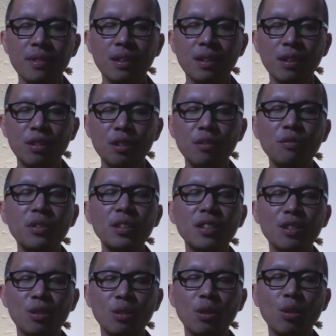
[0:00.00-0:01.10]
And you can feel
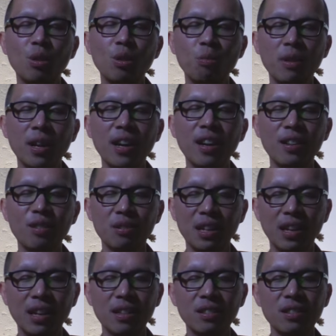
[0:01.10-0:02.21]
your lower back
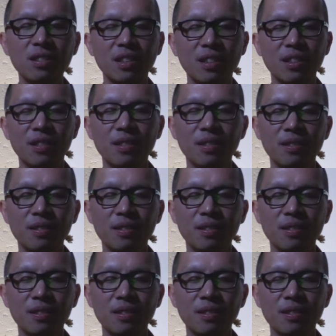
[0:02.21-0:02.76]
relaxing,